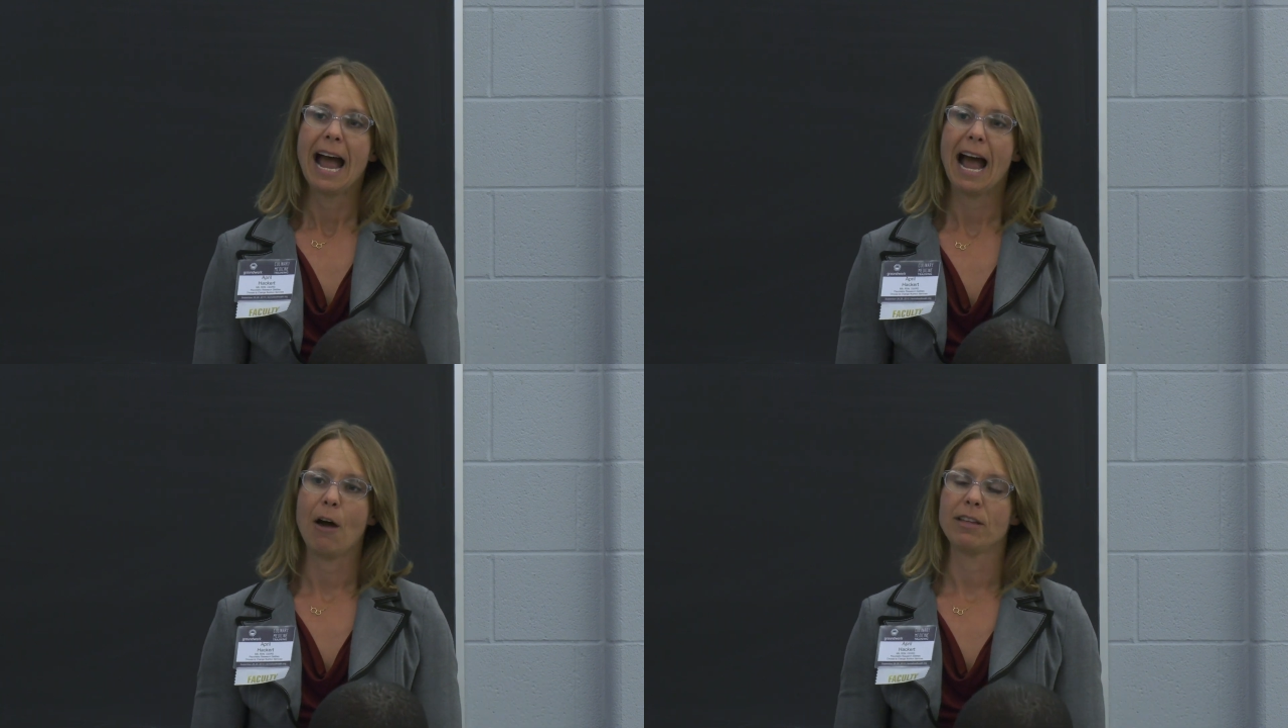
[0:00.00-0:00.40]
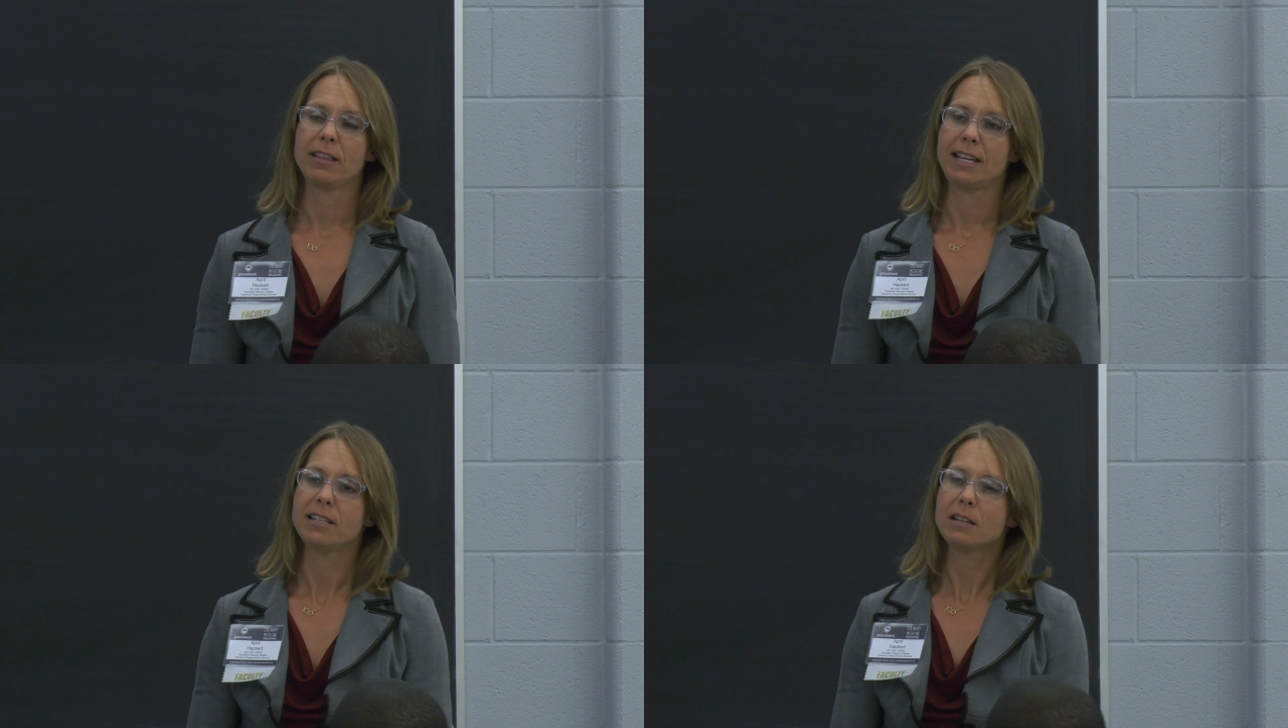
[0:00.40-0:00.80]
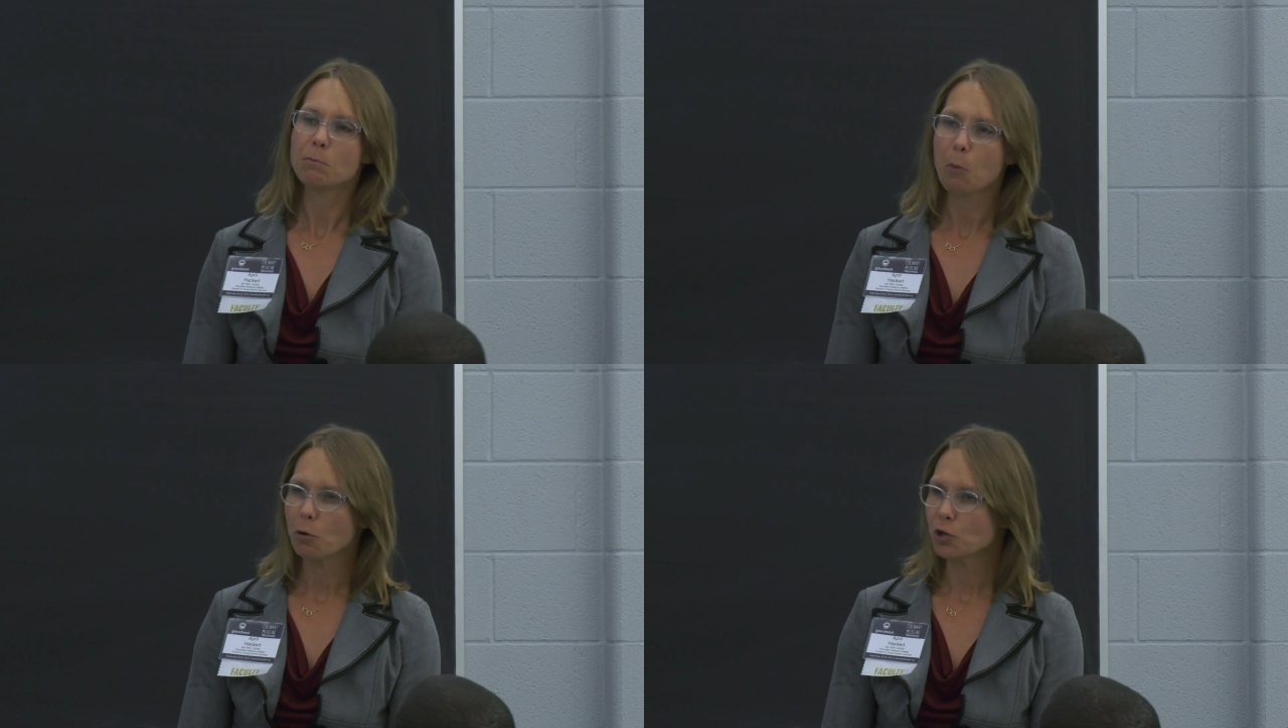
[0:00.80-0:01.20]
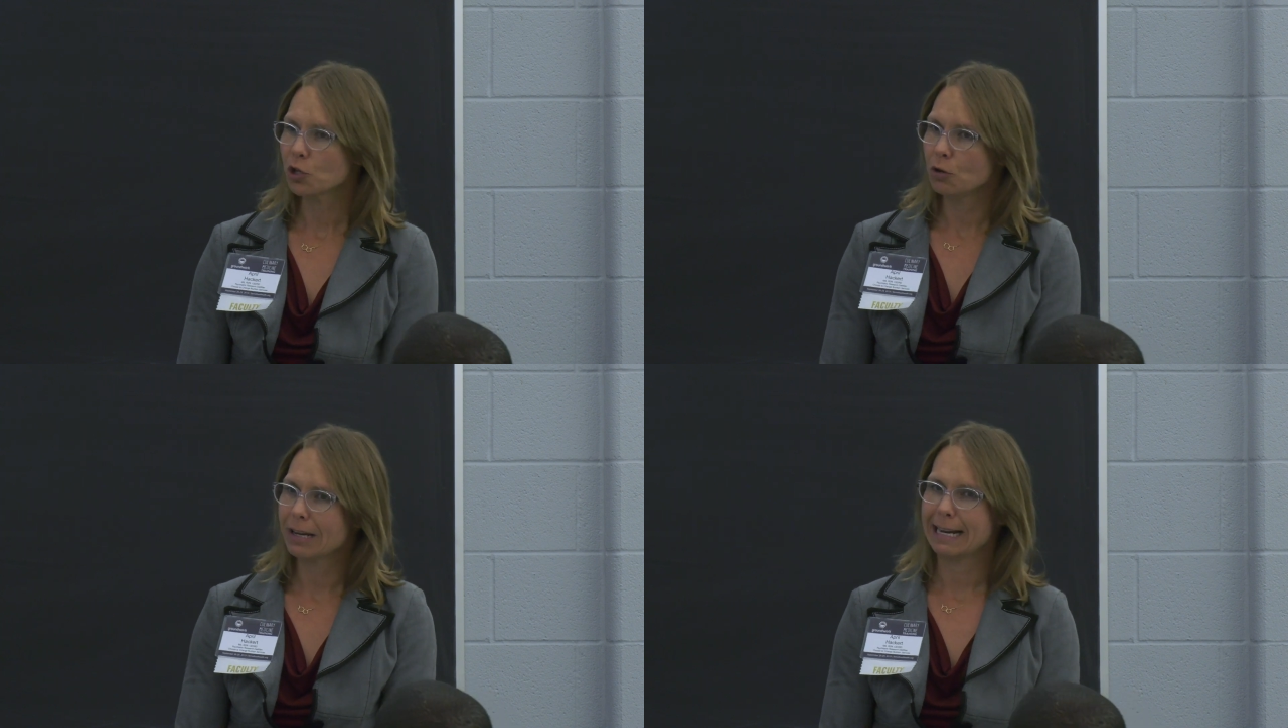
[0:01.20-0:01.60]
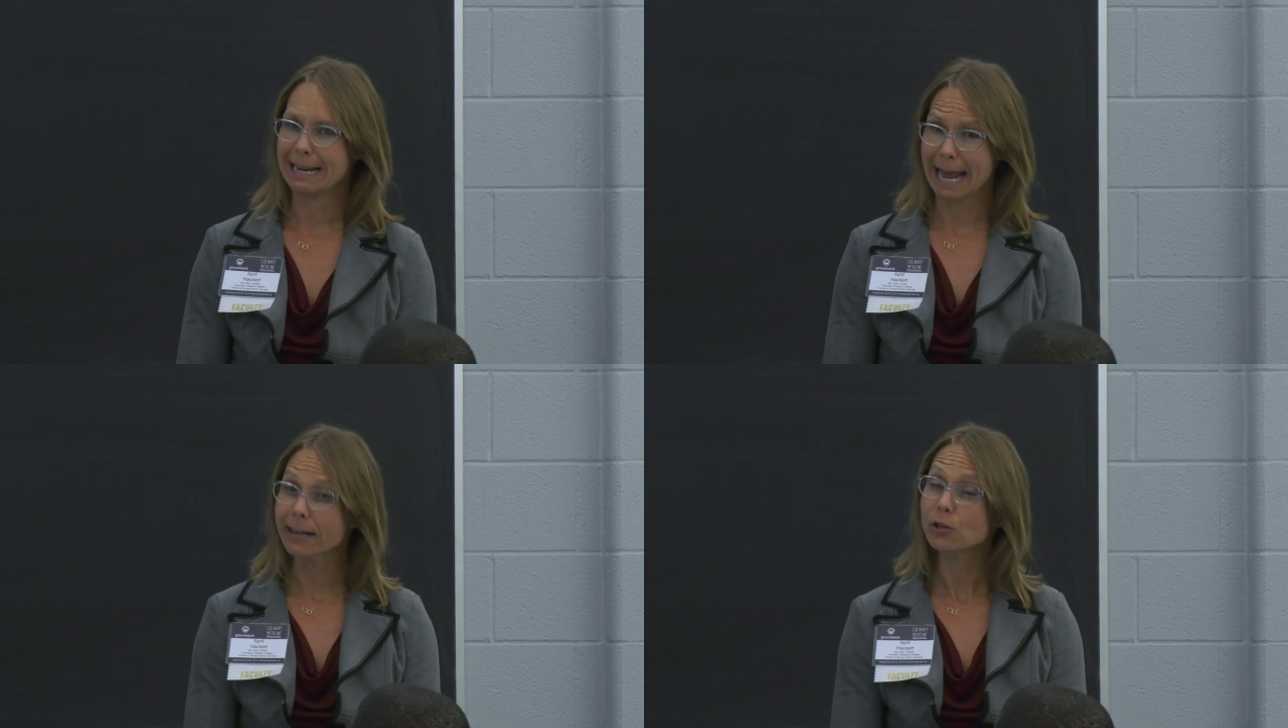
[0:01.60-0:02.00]
how that these emotional
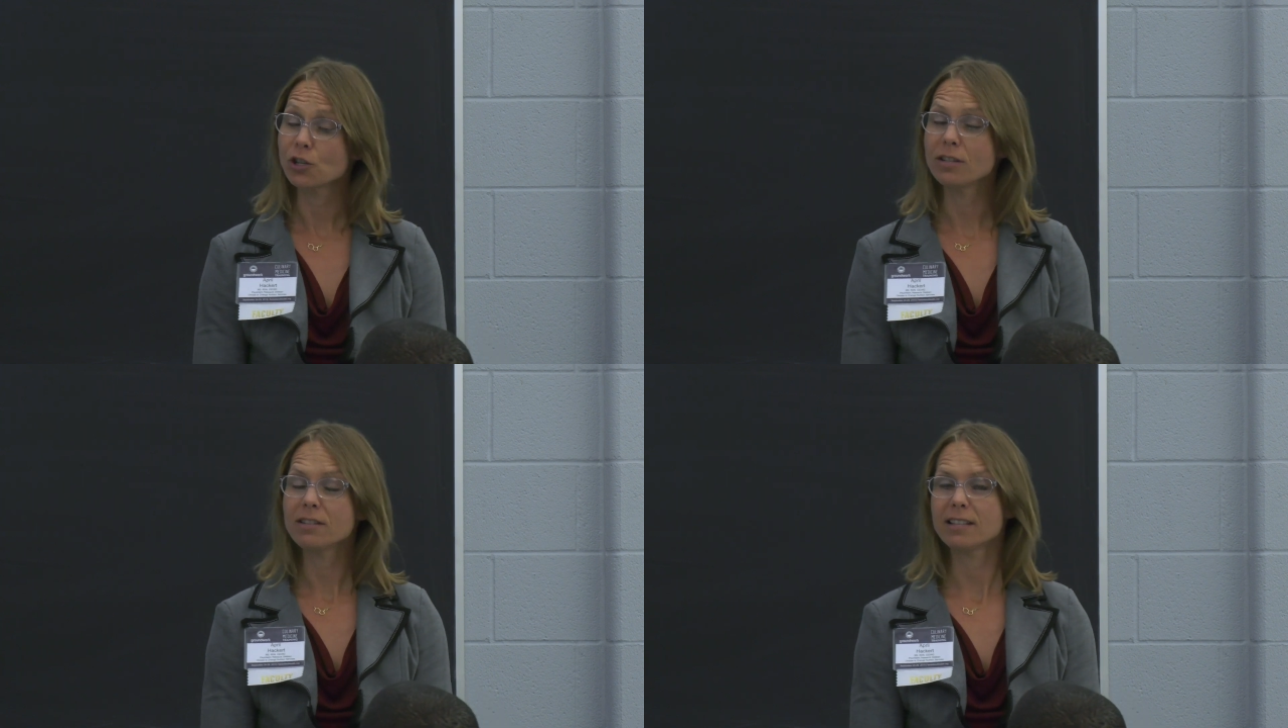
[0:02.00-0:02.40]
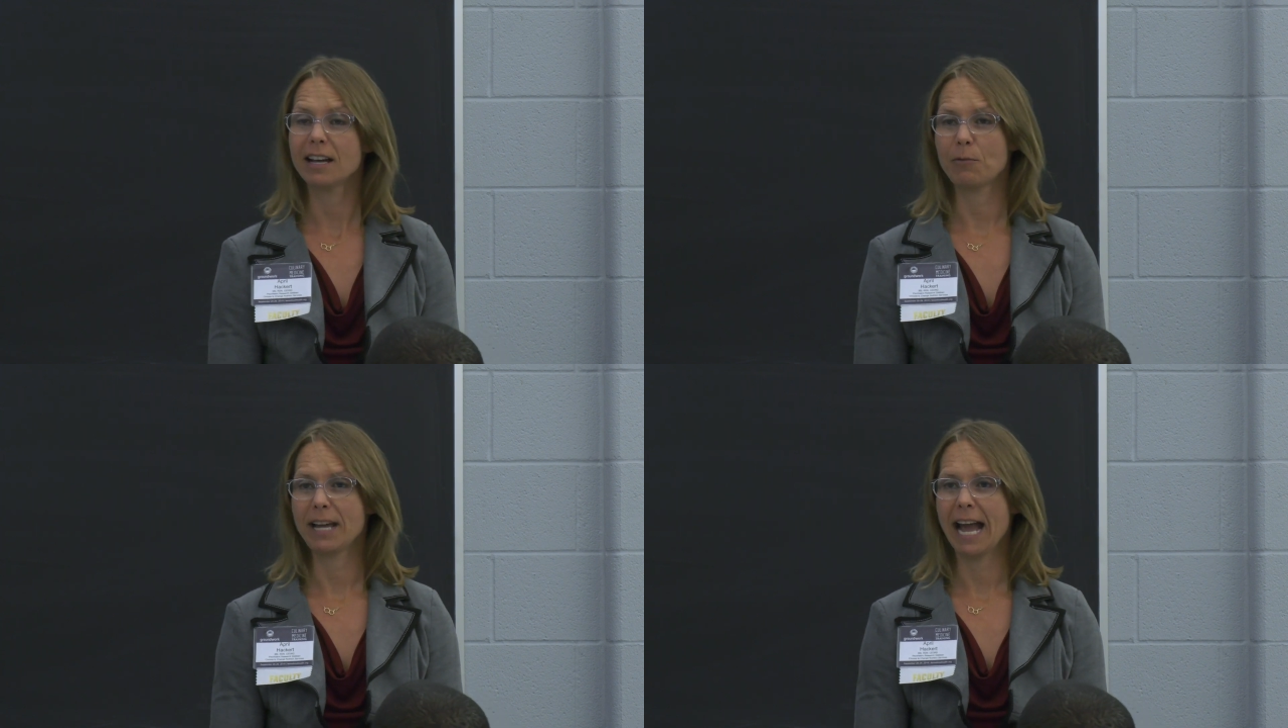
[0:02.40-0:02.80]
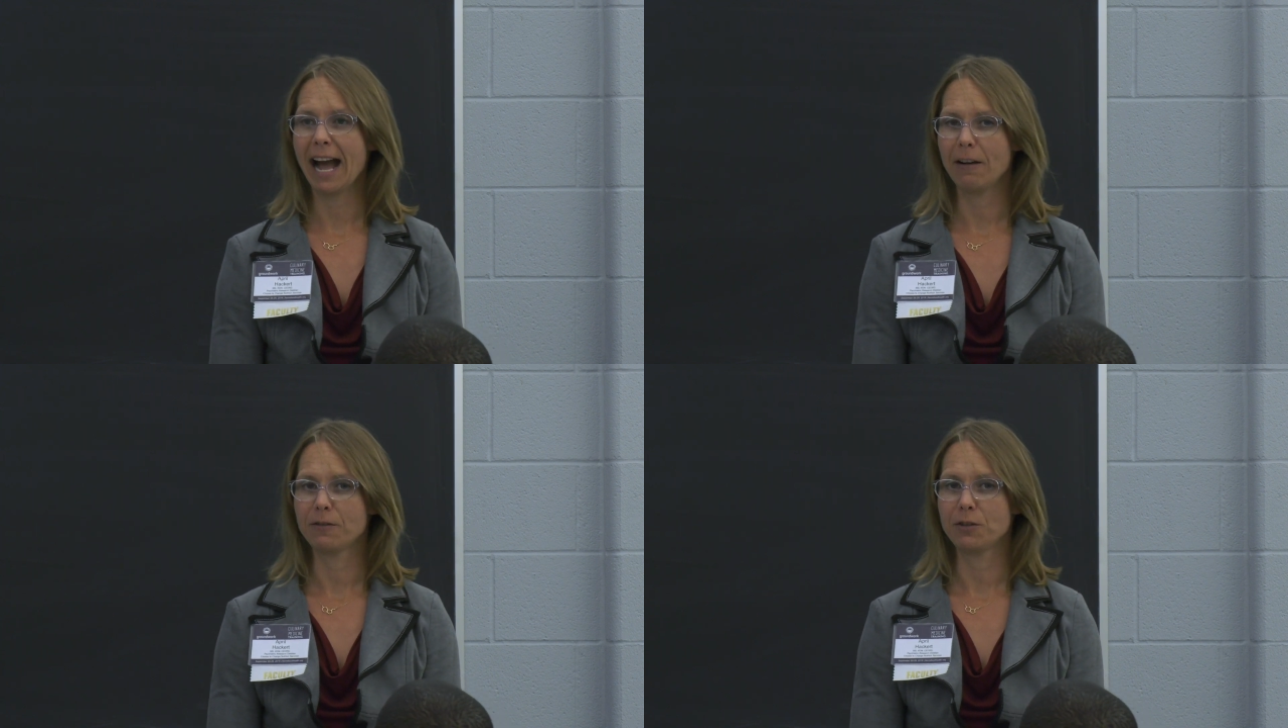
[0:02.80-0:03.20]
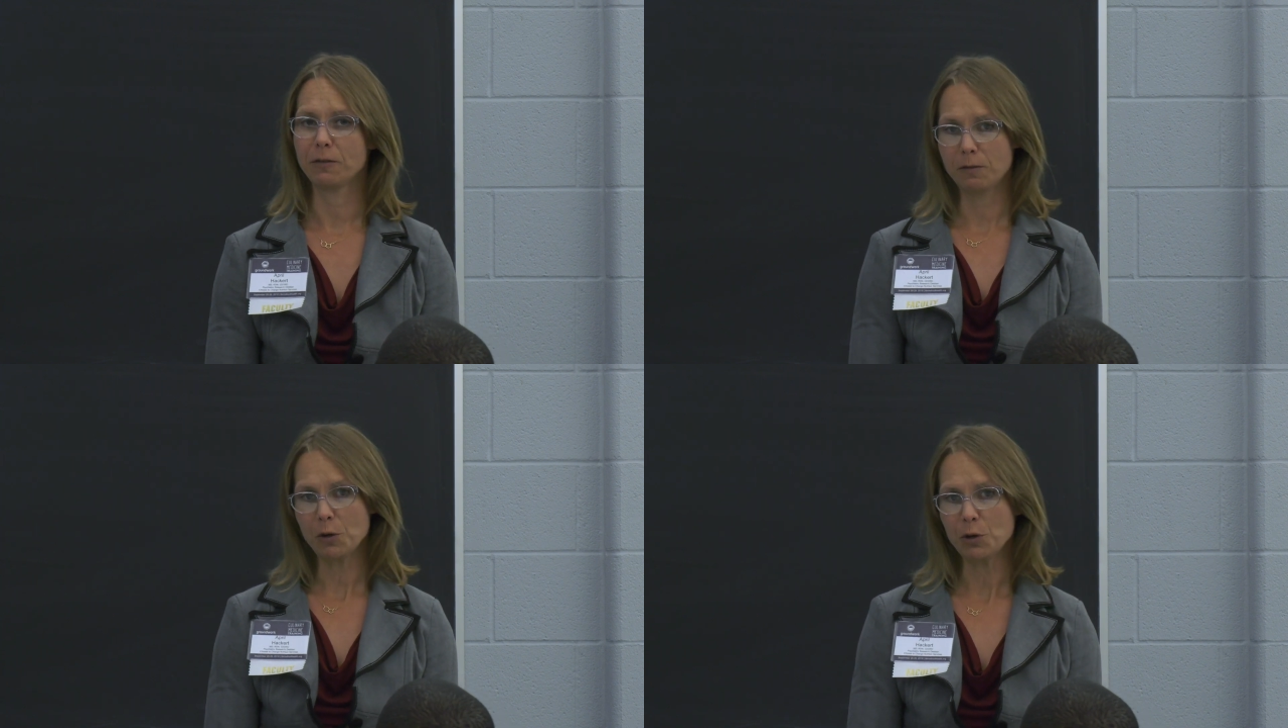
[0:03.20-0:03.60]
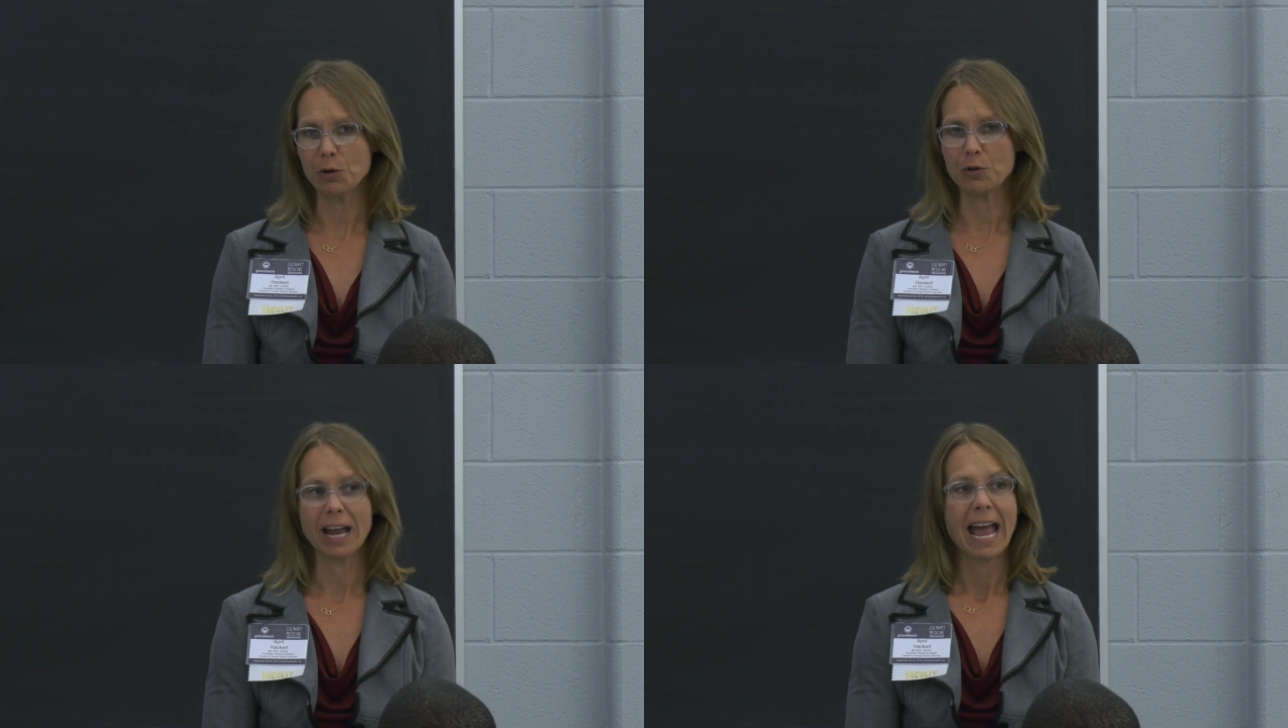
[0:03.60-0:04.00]
connections that we have to
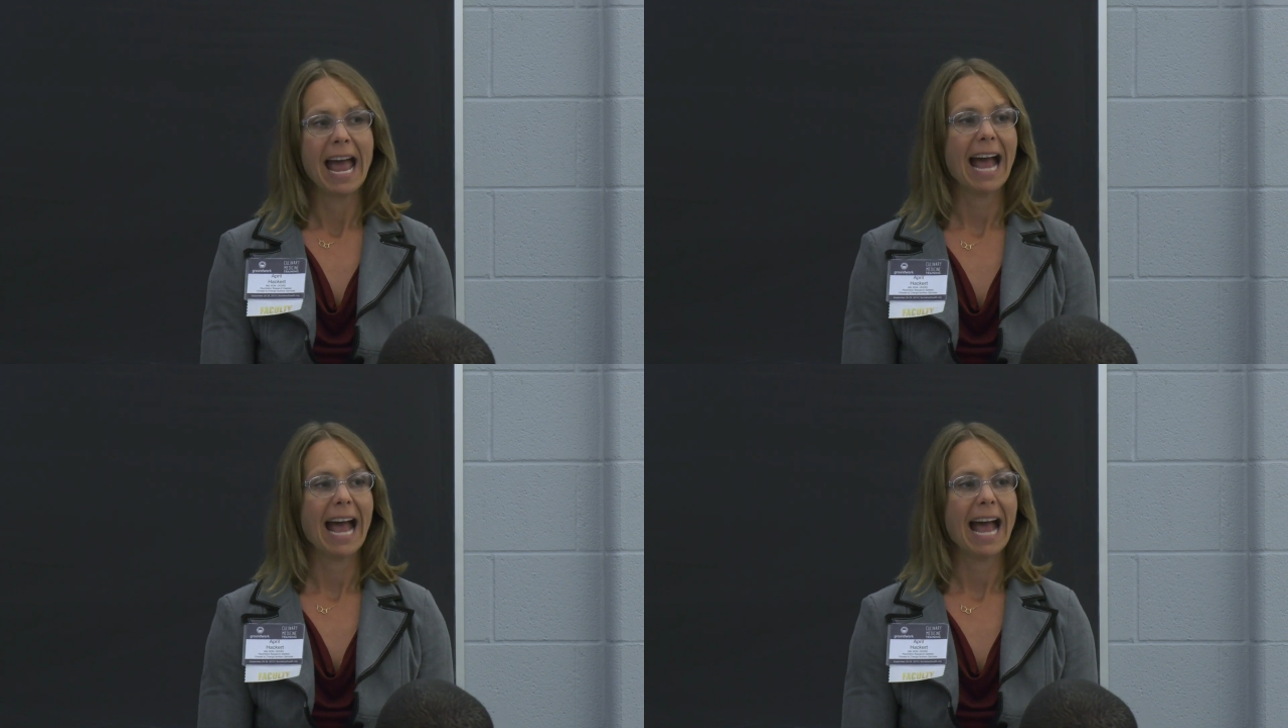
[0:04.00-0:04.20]
food